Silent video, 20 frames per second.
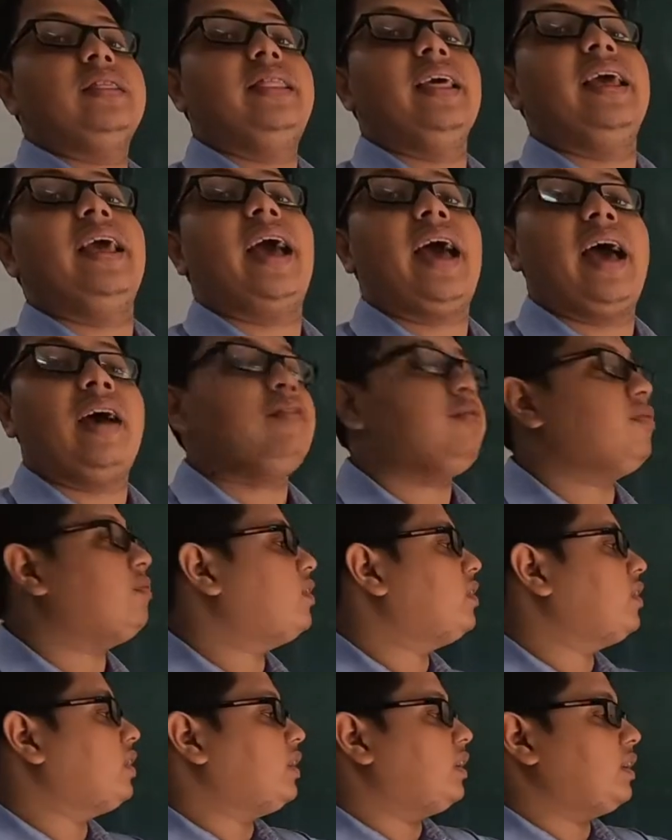they
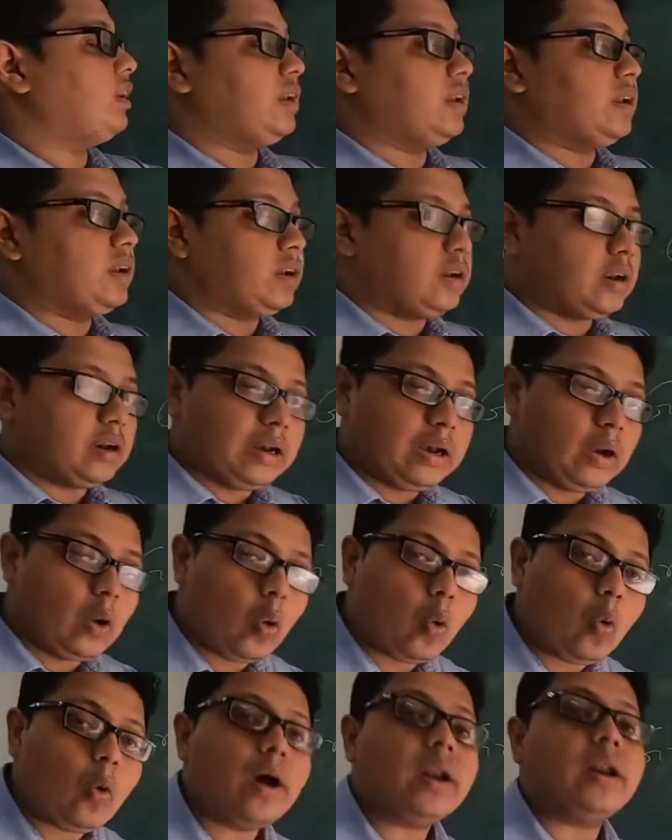have
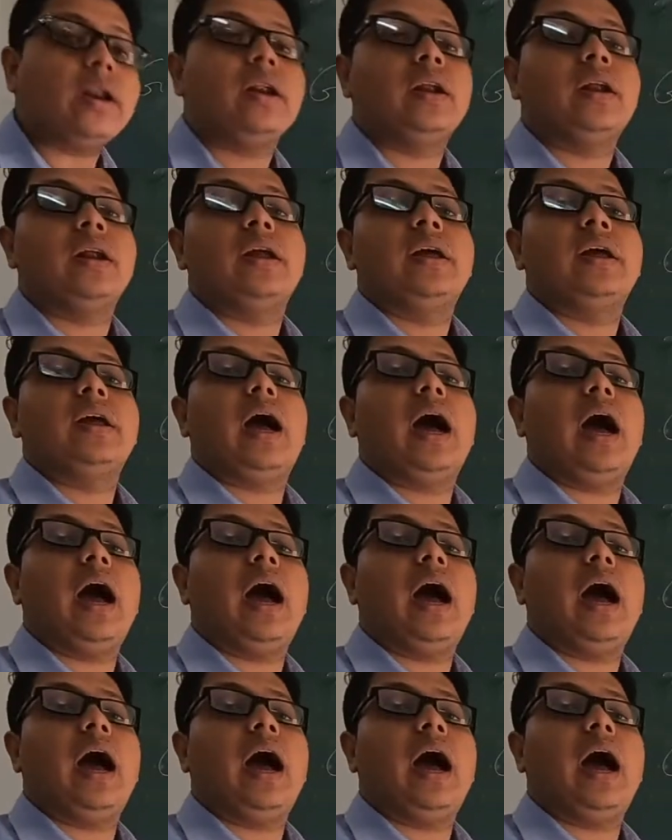lower